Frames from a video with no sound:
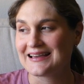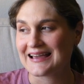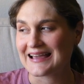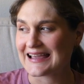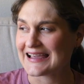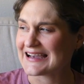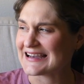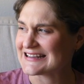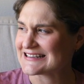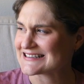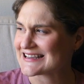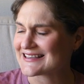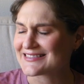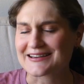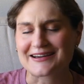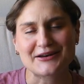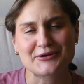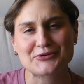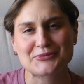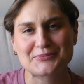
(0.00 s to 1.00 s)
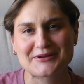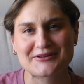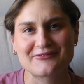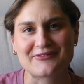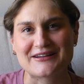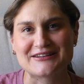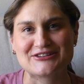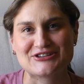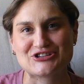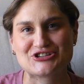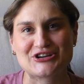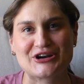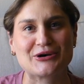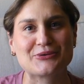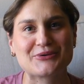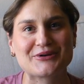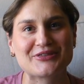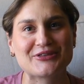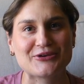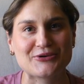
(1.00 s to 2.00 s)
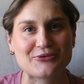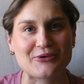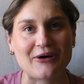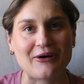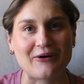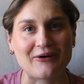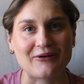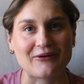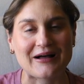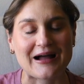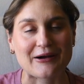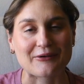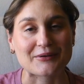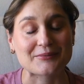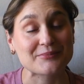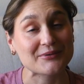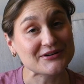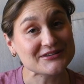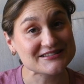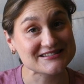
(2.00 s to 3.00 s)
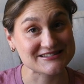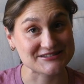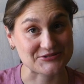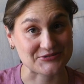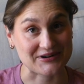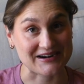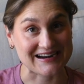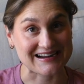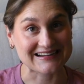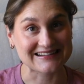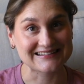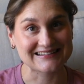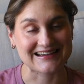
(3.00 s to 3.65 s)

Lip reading: And I thought it would be fun to share with you all our birth story.